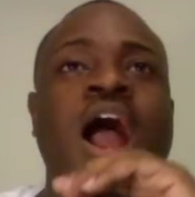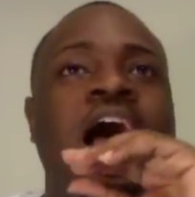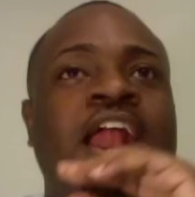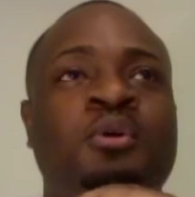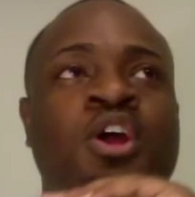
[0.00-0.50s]

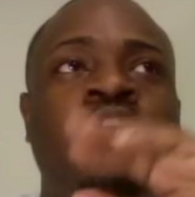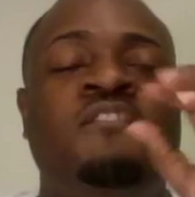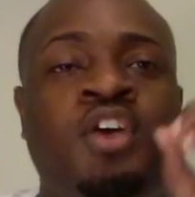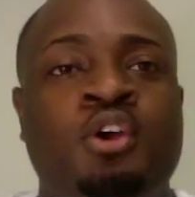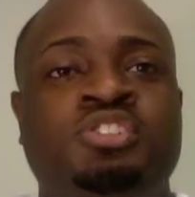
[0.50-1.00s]
I don't know,
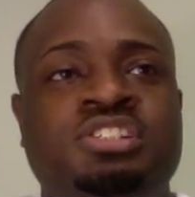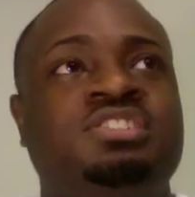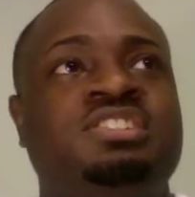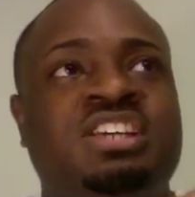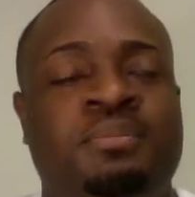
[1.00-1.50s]
her verses
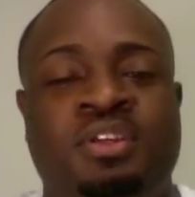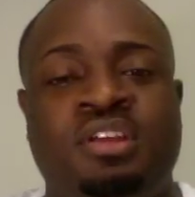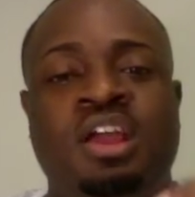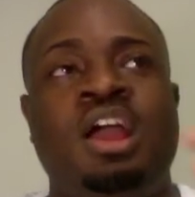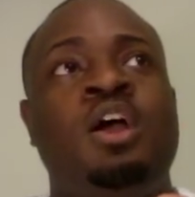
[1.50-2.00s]
or something
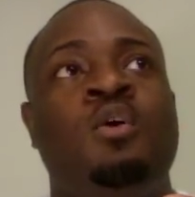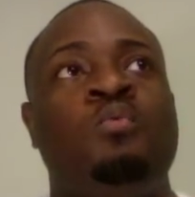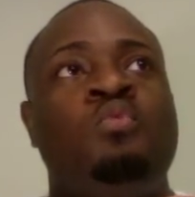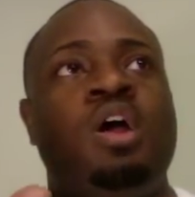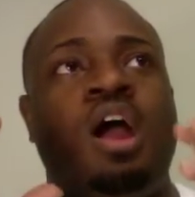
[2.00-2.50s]

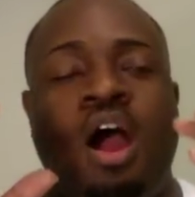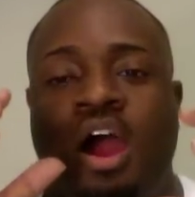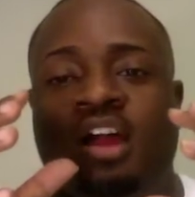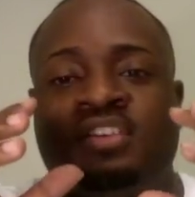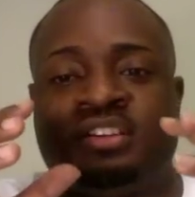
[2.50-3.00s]

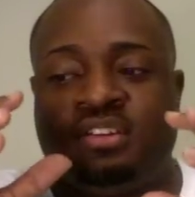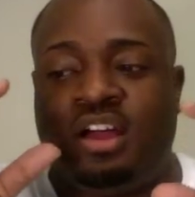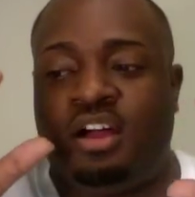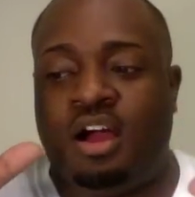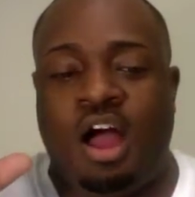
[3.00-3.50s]
are
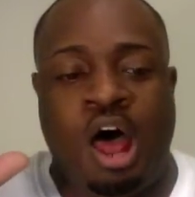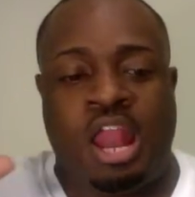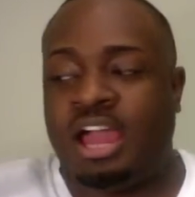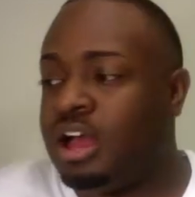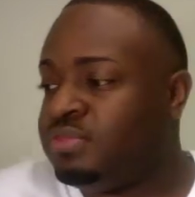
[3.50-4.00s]

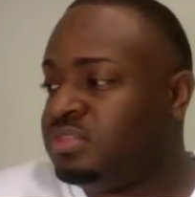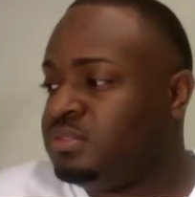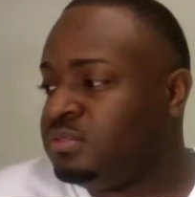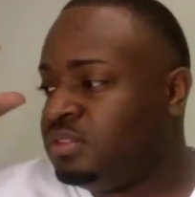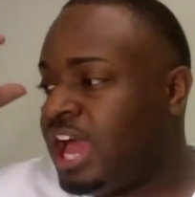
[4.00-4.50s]
like
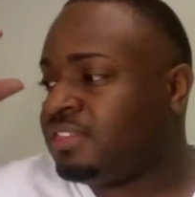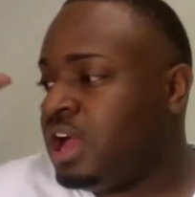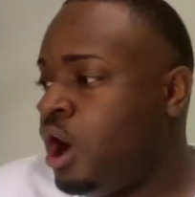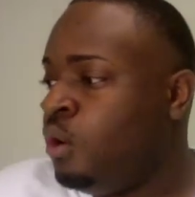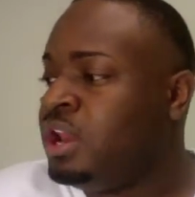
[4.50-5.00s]
the
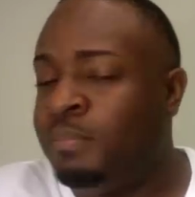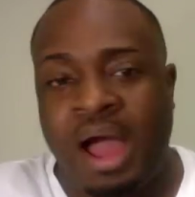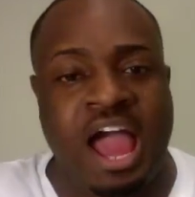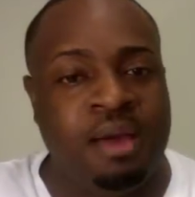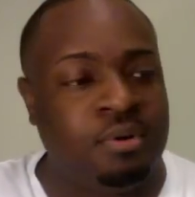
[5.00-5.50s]
Holy
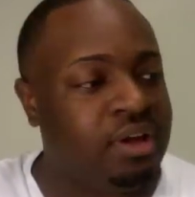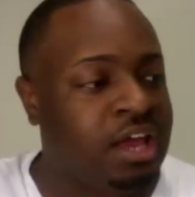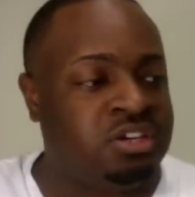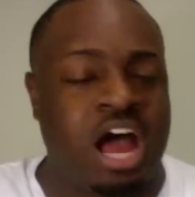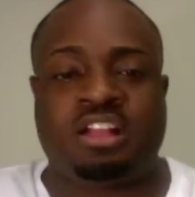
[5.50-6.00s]
Bible
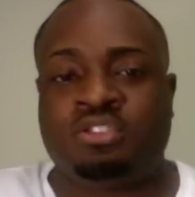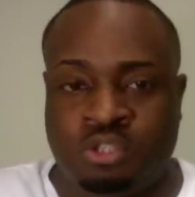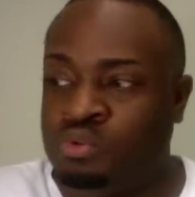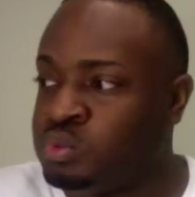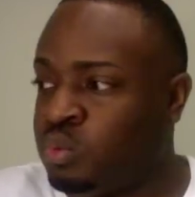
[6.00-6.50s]
and Dr.
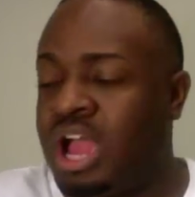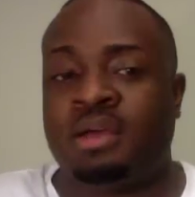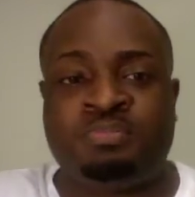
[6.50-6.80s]
Seuss rhymes